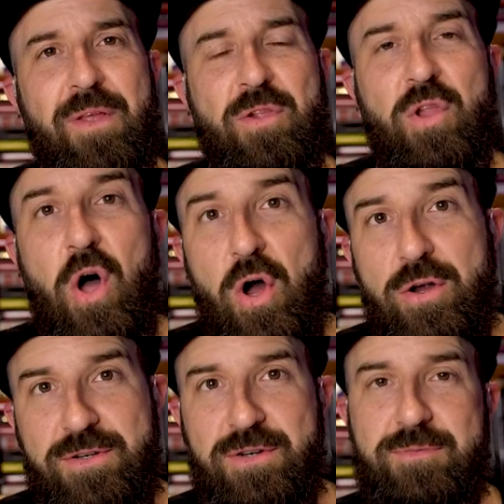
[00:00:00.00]

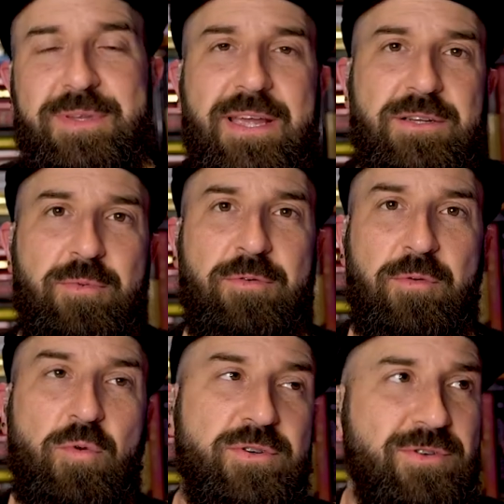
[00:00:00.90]
long-term tangible
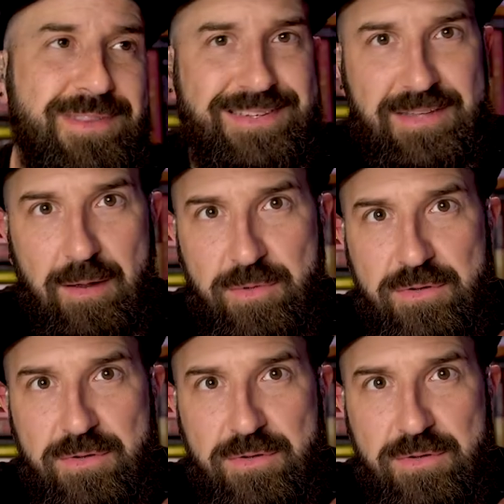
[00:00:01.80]
rewards, or at least I'm